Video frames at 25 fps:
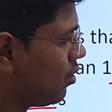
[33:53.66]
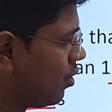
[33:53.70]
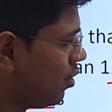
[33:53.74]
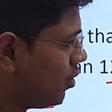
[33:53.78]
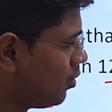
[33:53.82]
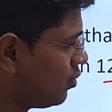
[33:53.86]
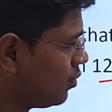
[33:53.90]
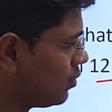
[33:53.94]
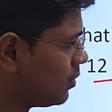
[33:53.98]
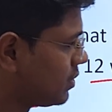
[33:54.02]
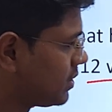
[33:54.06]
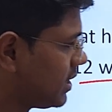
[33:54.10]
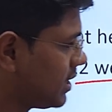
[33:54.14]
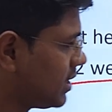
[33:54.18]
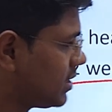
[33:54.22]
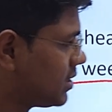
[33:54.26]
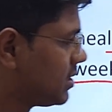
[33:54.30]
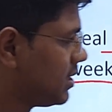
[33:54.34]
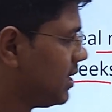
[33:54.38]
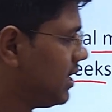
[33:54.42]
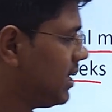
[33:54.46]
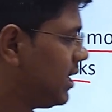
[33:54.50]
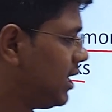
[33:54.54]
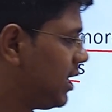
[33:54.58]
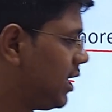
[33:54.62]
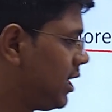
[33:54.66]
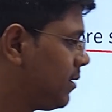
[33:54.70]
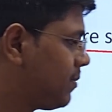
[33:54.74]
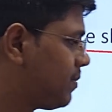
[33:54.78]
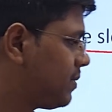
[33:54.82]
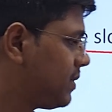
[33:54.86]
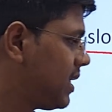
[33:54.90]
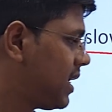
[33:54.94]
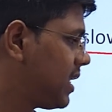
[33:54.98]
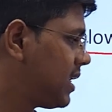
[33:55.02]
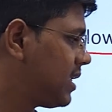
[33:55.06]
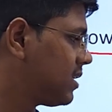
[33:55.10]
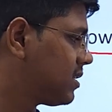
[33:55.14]
all those things. If
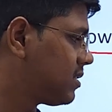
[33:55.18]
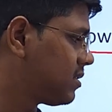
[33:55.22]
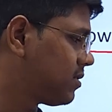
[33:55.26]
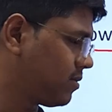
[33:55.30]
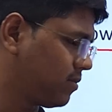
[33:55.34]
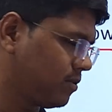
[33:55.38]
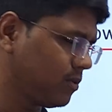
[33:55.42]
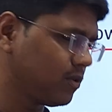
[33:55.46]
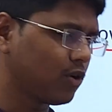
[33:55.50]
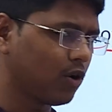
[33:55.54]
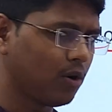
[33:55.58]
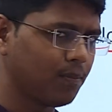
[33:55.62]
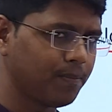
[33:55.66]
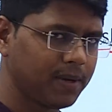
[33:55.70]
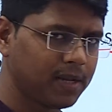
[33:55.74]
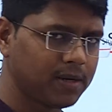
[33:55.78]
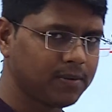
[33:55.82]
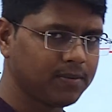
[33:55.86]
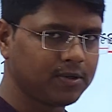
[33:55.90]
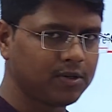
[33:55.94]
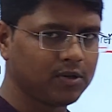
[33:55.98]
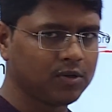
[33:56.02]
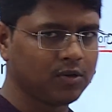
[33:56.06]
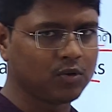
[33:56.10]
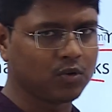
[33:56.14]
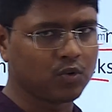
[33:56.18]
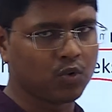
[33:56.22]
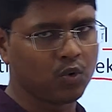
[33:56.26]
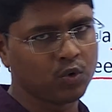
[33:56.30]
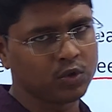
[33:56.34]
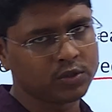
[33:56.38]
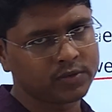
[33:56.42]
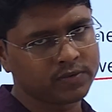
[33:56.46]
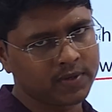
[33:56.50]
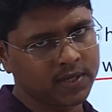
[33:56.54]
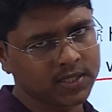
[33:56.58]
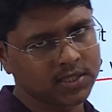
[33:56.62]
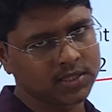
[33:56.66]
there is compare between the
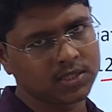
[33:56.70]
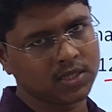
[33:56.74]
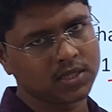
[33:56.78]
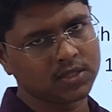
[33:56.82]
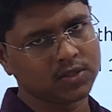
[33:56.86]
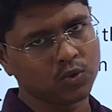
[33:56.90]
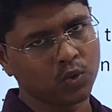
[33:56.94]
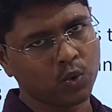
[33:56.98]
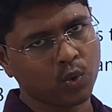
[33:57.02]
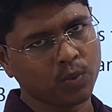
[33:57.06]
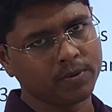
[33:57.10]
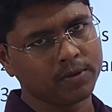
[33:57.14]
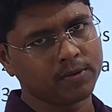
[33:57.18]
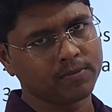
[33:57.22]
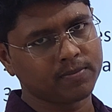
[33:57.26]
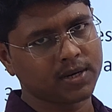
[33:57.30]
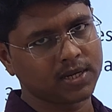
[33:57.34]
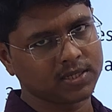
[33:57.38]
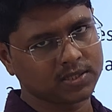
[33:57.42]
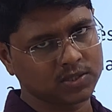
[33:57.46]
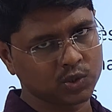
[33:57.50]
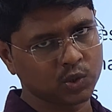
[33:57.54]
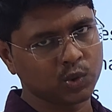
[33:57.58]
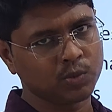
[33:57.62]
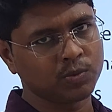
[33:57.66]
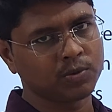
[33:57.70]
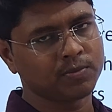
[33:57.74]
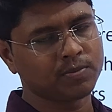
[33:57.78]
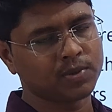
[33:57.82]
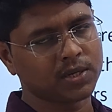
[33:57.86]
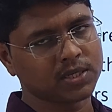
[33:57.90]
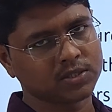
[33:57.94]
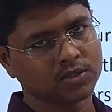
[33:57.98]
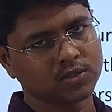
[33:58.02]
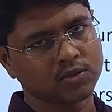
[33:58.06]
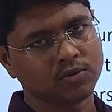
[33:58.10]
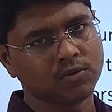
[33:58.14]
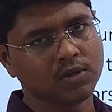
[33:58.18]
closed fracture and the open fracture
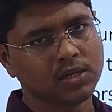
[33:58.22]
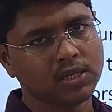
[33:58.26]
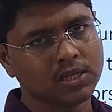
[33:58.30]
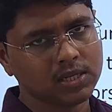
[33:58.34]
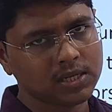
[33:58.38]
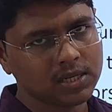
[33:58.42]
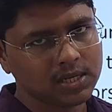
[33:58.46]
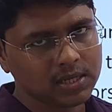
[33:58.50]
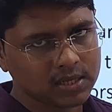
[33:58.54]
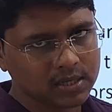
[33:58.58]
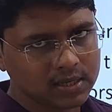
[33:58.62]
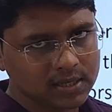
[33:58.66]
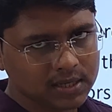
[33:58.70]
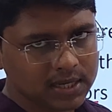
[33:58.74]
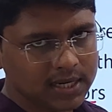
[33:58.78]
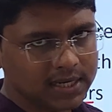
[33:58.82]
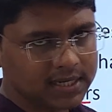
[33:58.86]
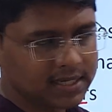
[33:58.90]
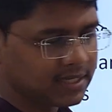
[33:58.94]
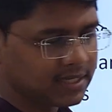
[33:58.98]
will get